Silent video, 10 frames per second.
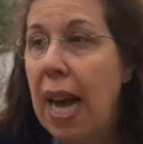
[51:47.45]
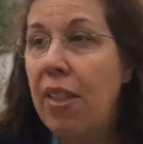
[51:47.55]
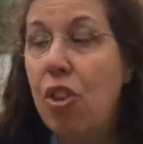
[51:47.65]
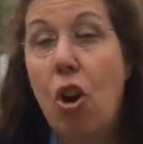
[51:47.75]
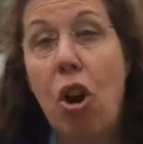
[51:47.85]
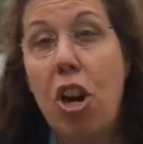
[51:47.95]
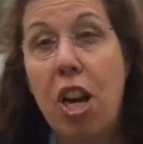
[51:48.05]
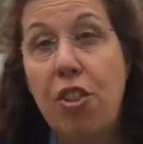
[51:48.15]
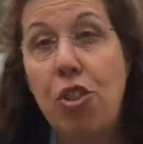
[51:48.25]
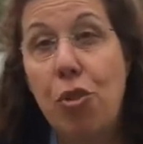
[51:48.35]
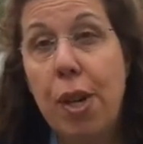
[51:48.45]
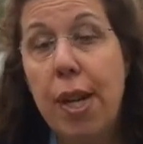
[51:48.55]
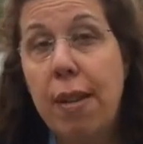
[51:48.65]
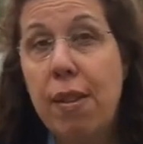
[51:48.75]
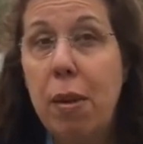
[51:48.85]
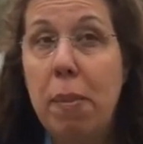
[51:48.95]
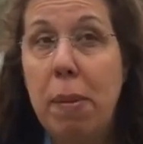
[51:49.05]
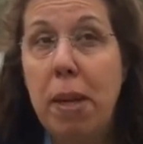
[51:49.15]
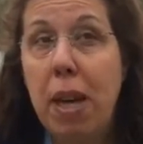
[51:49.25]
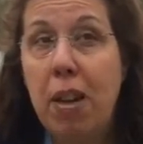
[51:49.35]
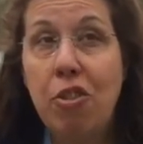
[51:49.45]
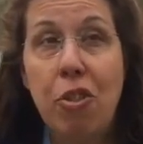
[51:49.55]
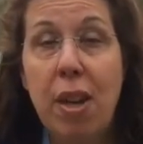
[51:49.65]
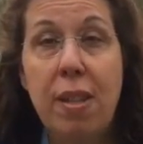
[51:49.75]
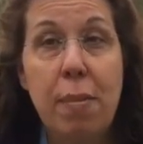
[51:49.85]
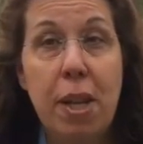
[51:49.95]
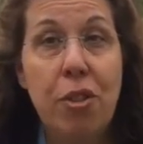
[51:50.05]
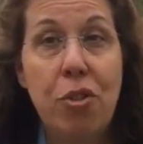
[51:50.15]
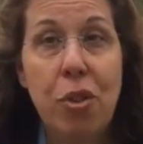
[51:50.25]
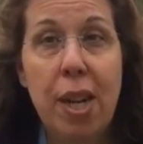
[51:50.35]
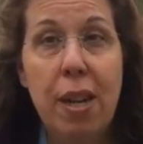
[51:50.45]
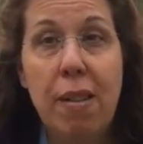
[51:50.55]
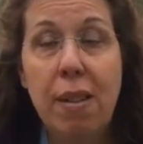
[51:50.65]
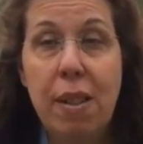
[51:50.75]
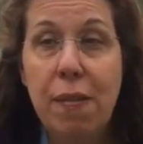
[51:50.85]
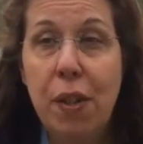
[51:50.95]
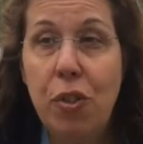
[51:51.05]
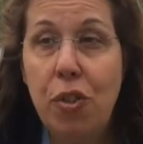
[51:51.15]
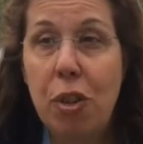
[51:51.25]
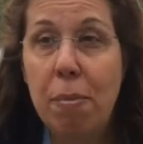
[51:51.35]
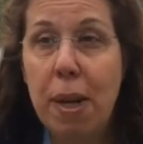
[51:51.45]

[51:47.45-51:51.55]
And there are other trails, so maybe I'll try some other trails in the future,